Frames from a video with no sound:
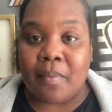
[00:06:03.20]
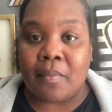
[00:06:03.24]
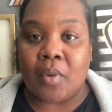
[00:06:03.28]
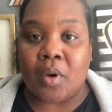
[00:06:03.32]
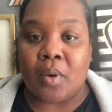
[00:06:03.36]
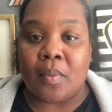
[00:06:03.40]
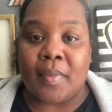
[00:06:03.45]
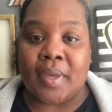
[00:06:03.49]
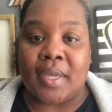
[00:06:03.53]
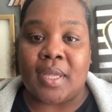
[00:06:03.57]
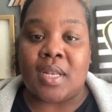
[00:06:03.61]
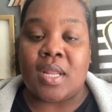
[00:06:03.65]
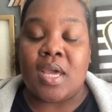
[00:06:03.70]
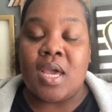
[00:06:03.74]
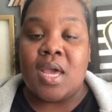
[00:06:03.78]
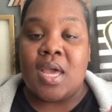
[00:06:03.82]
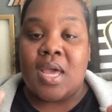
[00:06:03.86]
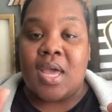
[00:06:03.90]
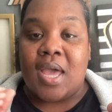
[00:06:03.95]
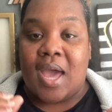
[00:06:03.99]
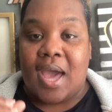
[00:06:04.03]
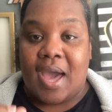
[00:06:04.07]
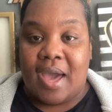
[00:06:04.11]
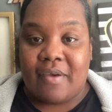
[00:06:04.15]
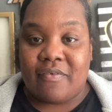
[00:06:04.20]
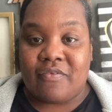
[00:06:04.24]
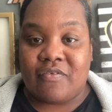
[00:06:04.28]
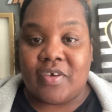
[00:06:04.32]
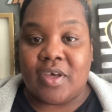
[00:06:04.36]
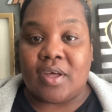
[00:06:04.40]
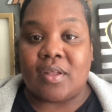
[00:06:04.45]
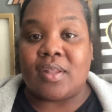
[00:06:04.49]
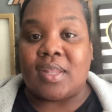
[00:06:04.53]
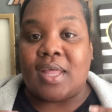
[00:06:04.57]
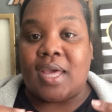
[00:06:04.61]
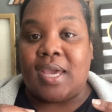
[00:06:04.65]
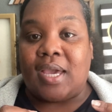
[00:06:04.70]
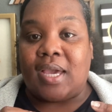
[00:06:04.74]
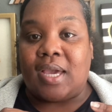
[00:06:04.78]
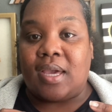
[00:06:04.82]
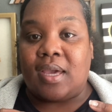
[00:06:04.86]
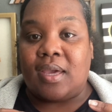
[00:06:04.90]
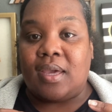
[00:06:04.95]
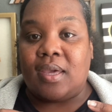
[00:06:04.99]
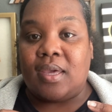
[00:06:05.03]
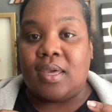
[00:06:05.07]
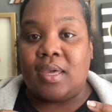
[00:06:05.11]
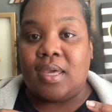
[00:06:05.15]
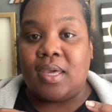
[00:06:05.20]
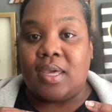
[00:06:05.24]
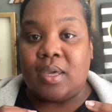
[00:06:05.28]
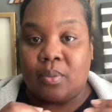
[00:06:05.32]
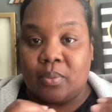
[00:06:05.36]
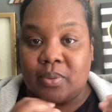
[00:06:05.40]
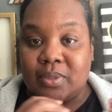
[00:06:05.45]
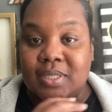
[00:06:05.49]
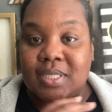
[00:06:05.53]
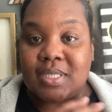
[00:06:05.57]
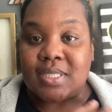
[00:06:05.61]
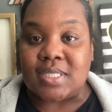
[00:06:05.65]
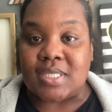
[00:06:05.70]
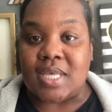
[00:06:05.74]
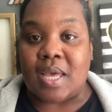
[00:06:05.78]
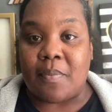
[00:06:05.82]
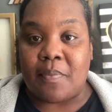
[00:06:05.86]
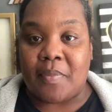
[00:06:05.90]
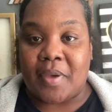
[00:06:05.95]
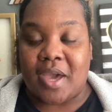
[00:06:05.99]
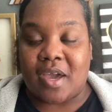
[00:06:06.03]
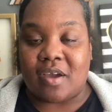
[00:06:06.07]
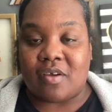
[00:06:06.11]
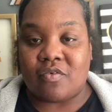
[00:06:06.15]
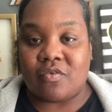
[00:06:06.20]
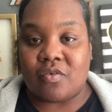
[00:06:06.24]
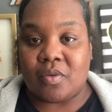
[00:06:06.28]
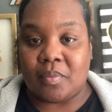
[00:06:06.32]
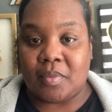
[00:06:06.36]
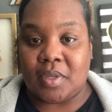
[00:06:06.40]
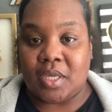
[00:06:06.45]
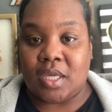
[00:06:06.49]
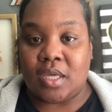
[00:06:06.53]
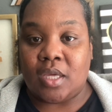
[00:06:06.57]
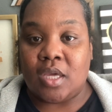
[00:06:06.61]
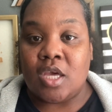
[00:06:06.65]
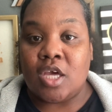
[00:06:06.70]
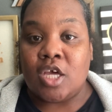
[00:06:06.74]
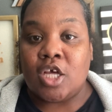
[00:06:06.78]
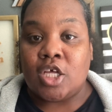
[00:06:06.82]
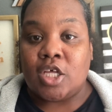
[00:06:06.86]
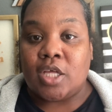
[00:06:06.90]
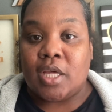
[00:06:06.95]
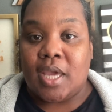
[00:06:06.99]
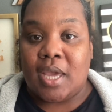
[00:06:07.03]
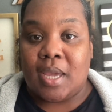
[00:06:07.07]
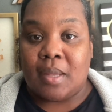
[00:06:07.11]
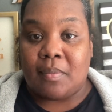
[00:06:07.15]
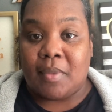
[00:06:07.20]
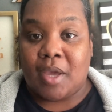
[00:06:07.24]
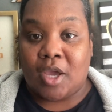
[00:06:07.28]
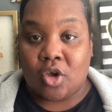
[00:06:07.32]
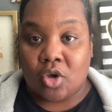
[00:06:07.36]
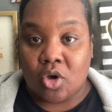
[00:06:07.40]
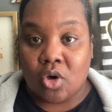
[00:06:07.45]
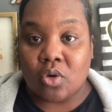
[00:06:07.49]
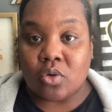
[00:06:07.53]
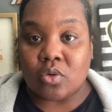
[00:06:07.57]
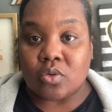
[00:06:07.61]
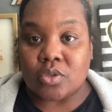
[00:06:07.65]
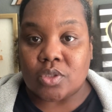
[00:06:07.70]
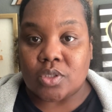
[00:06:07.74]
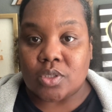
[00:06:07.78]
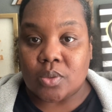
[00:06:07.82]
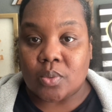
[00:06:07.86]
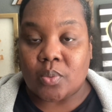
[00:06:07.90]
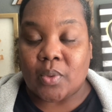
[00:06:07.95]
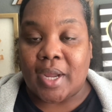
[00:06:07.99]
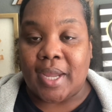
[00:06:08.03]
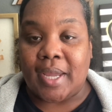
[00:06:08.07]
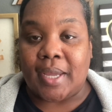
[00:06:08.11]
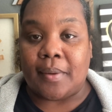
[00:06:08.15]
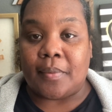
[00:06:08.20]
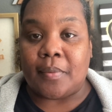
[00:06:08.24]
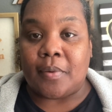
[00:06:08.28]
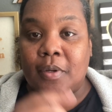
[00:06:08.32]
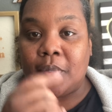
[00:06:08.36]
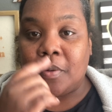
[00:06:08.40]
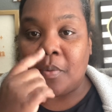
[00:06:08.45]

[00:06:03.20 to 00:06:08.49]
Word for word: moment, I felt like it was a setback for me and my goals, right?